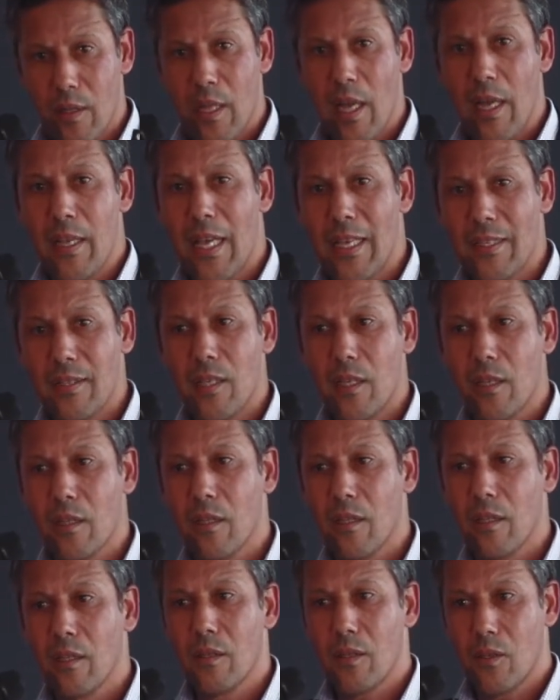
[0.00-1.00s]
asset.
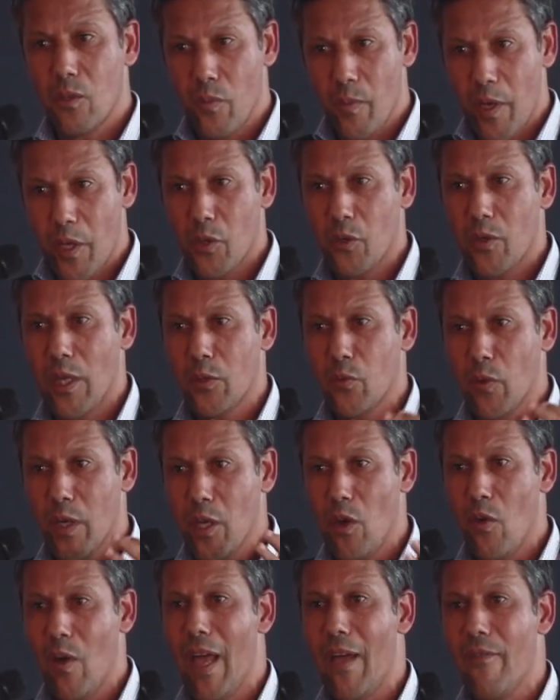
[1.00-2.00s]
So make sure that we
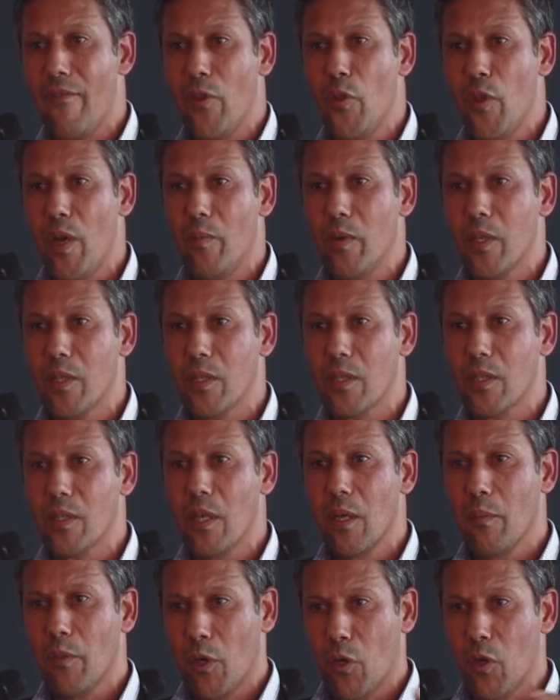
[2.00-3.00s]
don't have vulnerabilities,
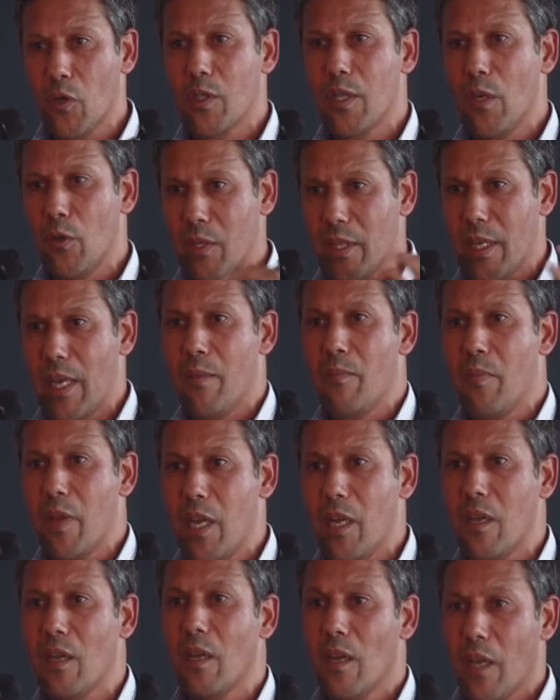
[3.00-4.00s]
because those can
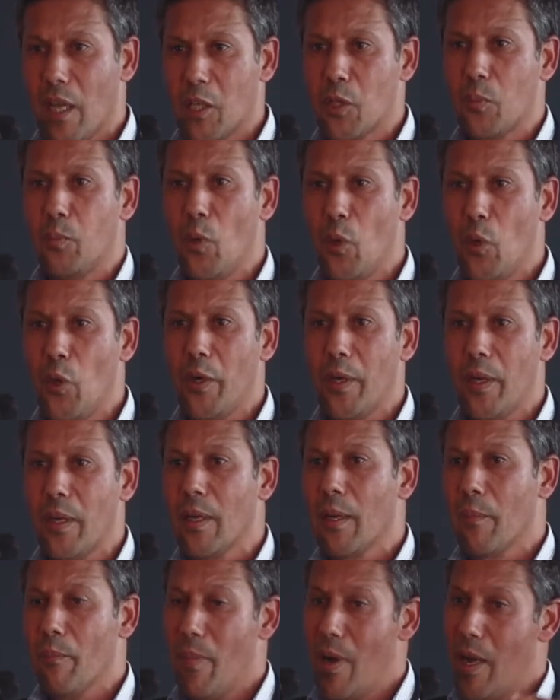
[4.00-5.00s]
be exploited
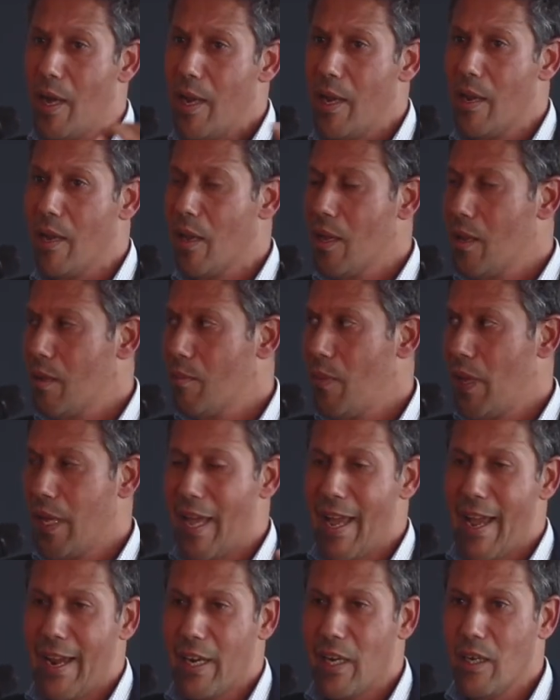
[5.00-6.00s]
by
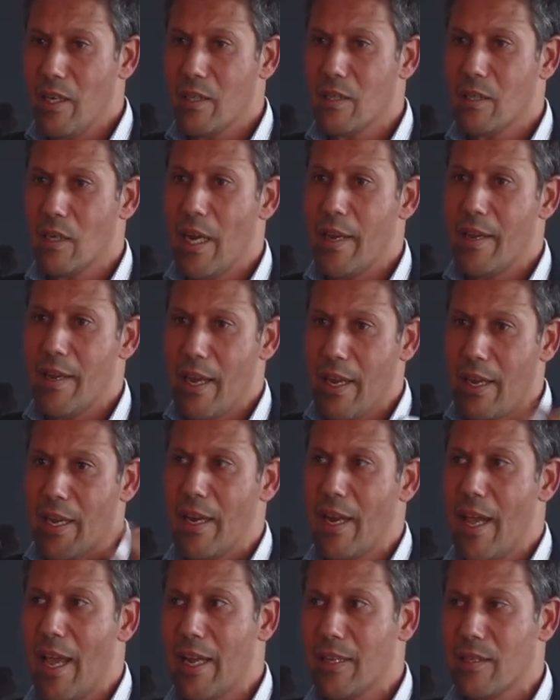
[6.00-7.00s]
hackers and they
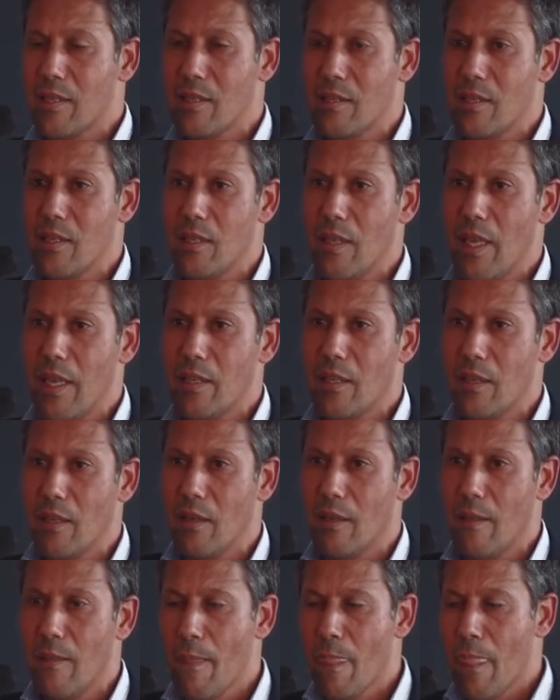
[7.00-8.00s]
can access the
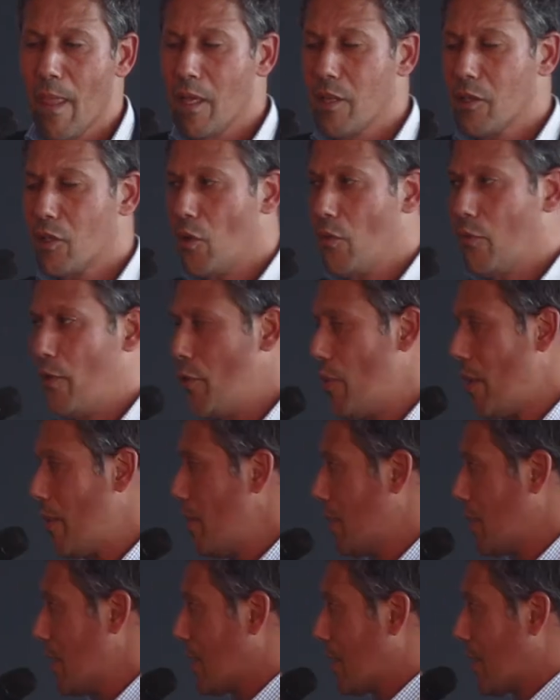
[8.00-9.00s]
data. So
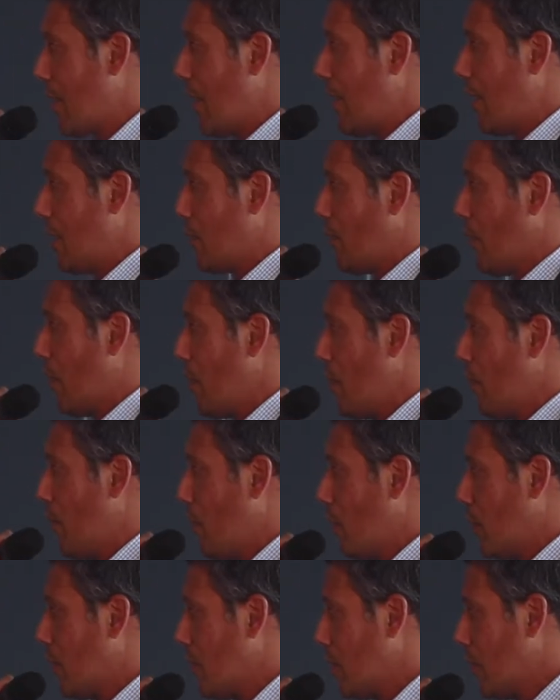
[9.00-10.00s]
vulnerability scan is very
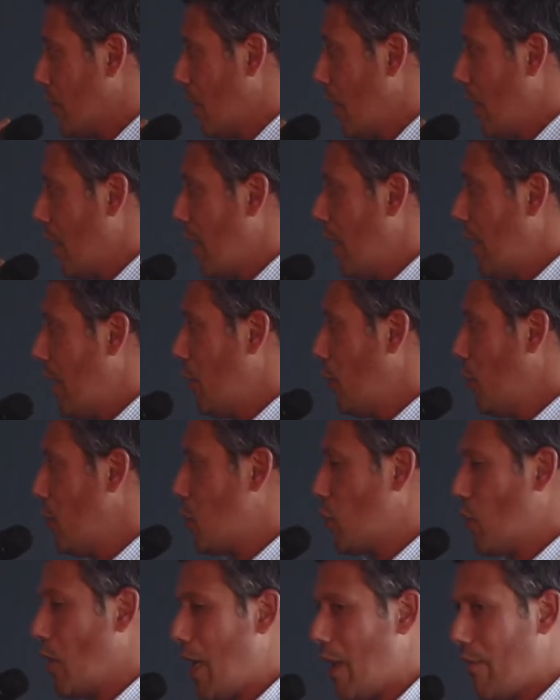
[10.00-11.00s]
important. And
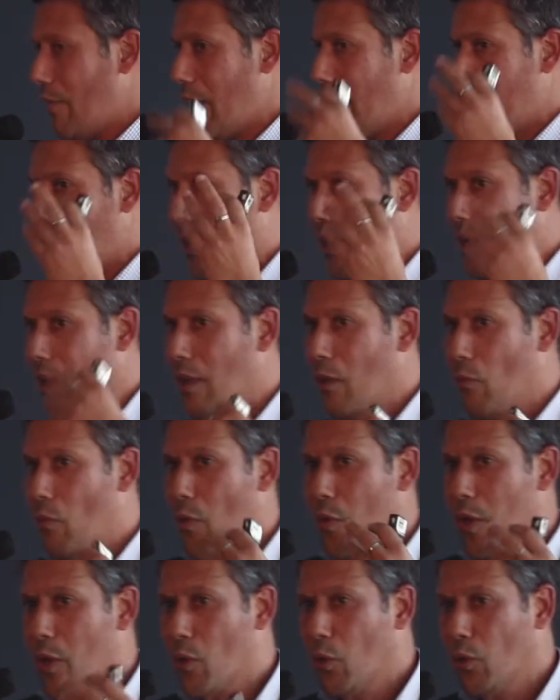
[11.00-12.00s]
also have like
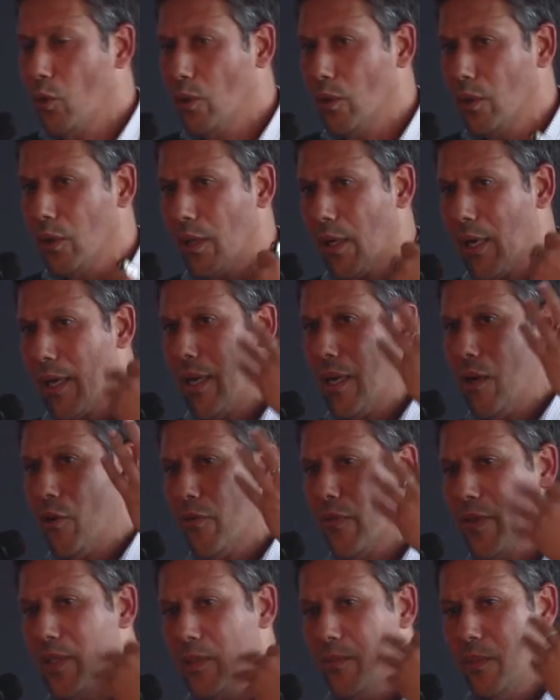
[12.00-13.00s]
what we call
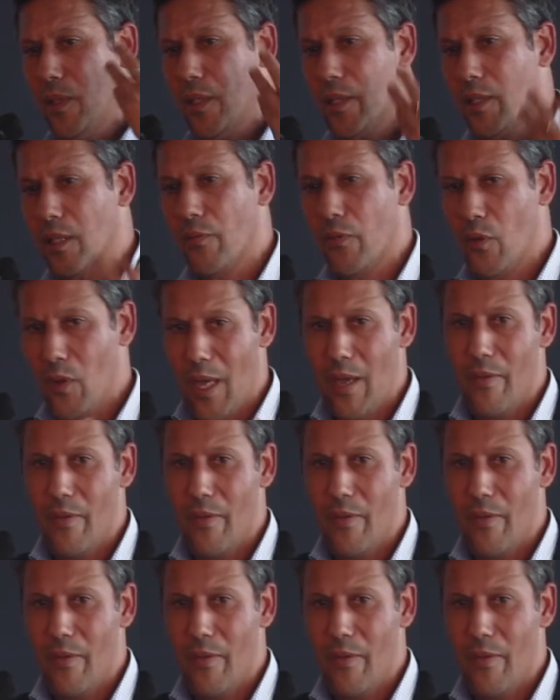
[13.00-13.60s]
cloud visibility. If